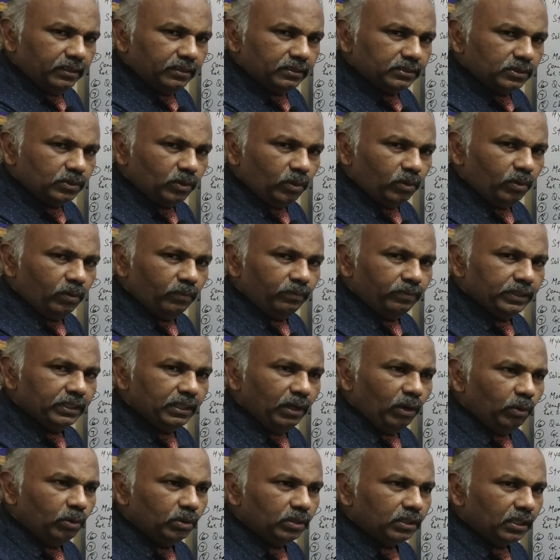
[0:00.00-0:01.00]
So
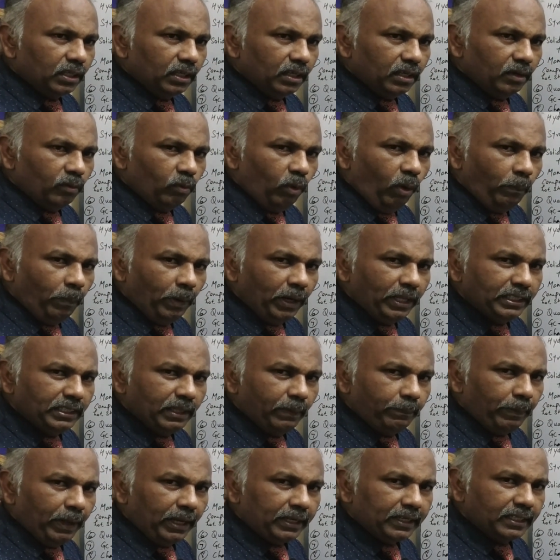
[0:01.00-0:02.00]
without opening
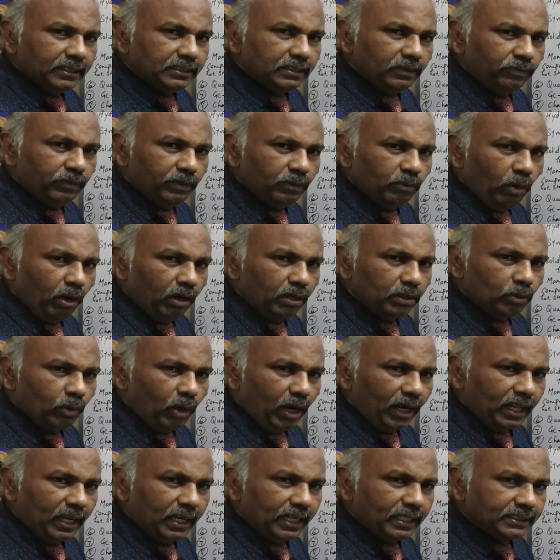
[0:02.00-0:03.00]
the package, if you want to
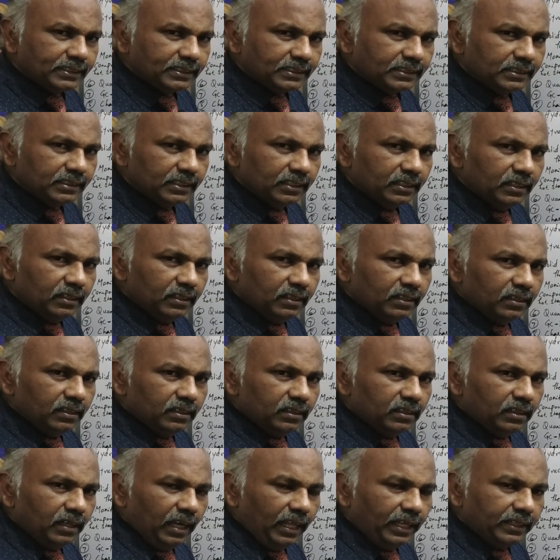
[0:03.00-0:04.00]
analyze
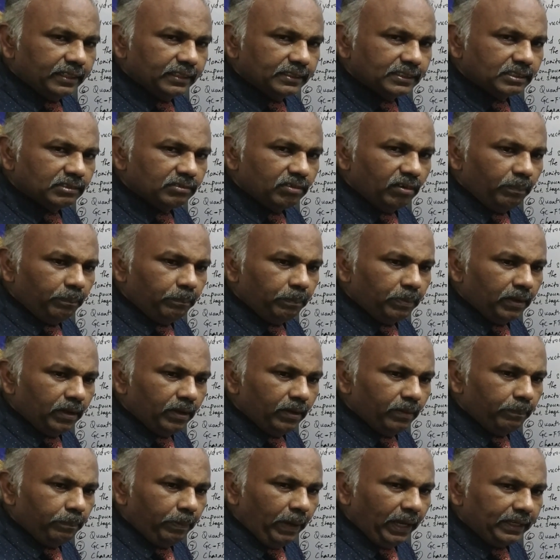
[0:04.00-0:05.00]
like a strip
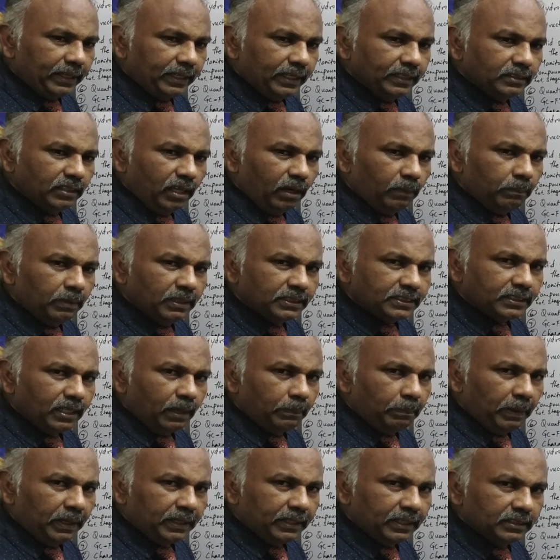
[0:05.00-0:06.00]
package or
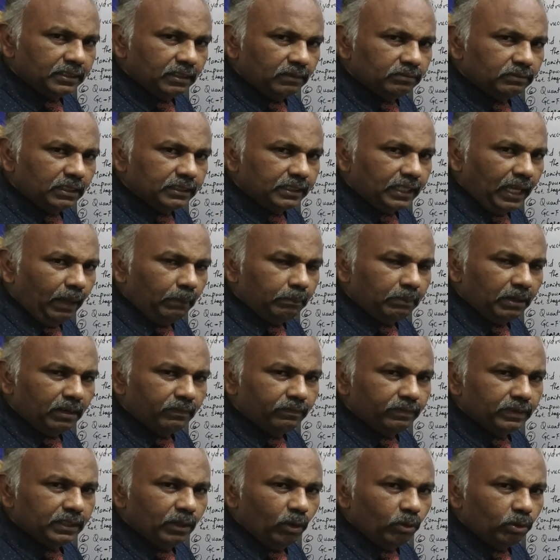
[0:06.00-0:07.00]
blister package of the
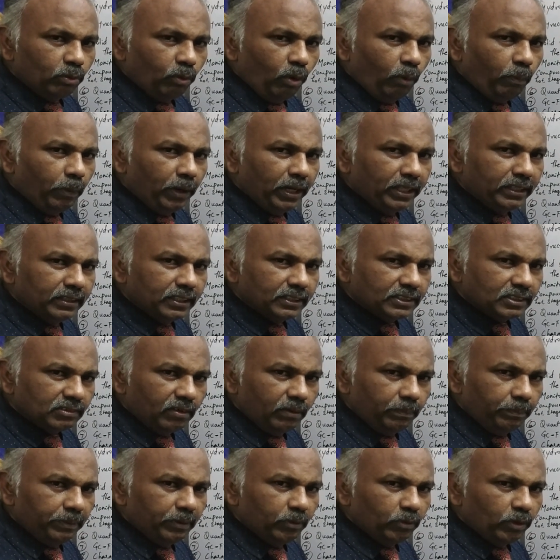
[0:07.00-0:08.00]
tablet, without opening the
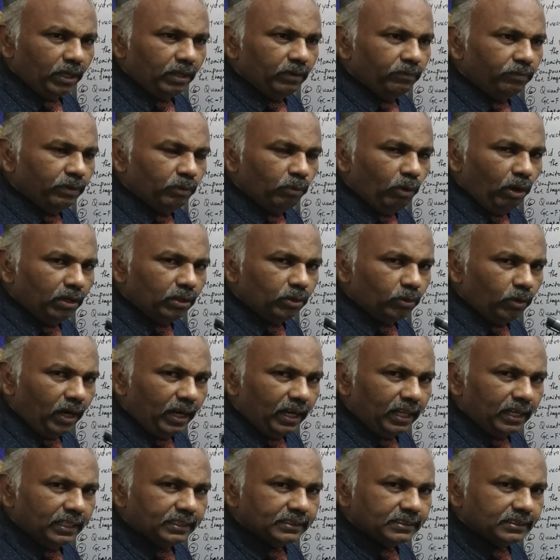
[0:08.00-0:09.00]
strip, if you want to
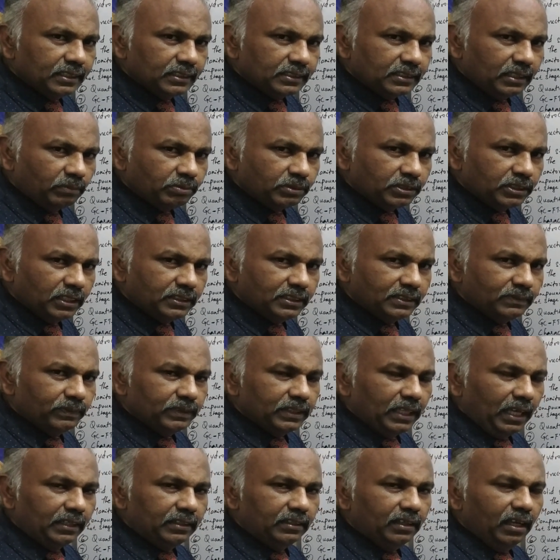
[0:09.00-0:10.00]
analyze the substance
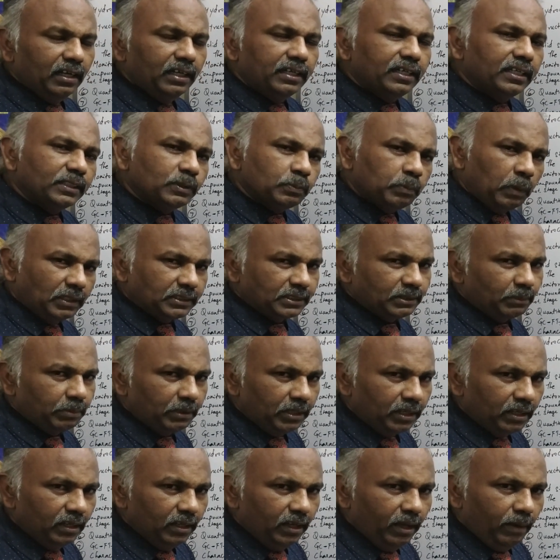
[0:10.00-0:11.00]
with IR, it is
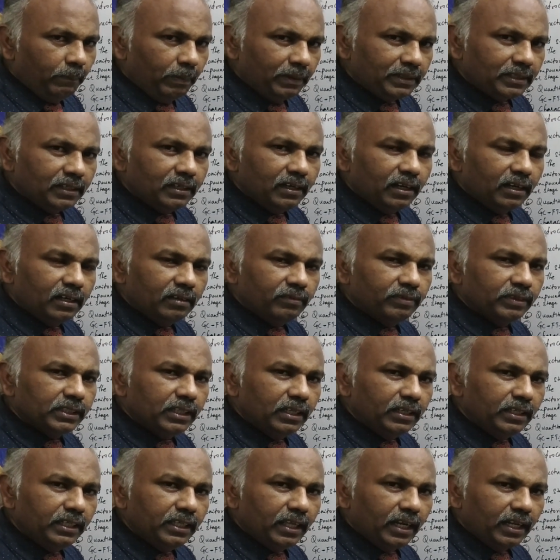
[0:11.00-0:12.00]
possible. Particularly with
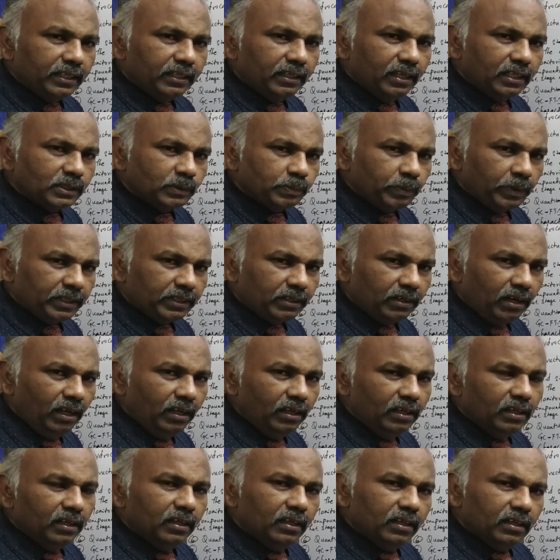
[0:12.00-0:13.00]
the near IR
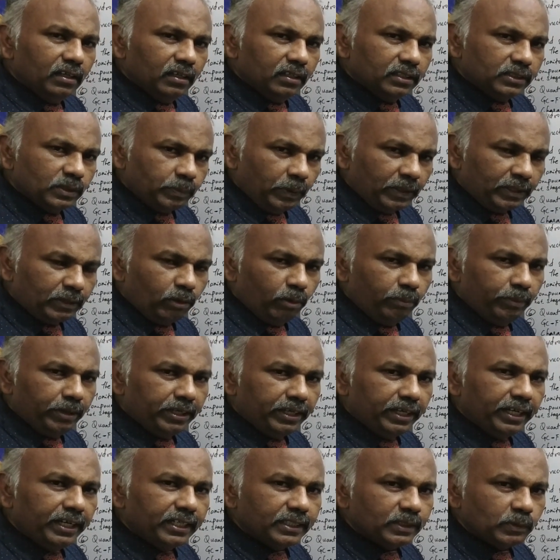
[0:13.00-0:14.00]

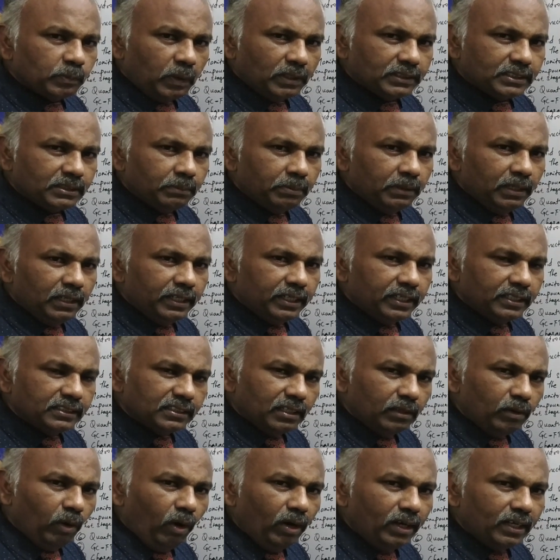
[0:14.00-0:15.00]
spectrometry, it is possible. It
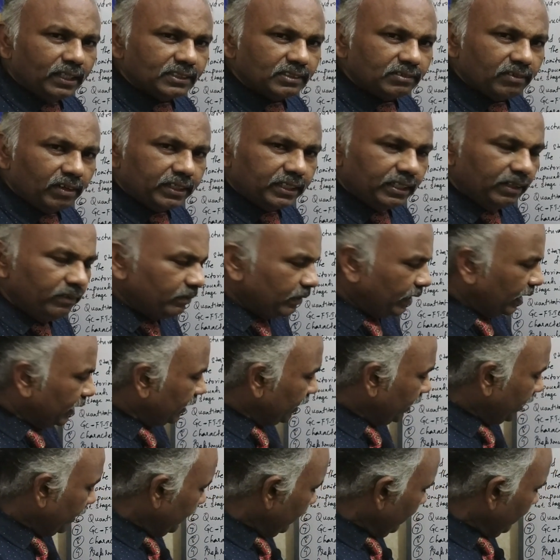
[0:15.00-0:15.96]
is a non-destructive technique.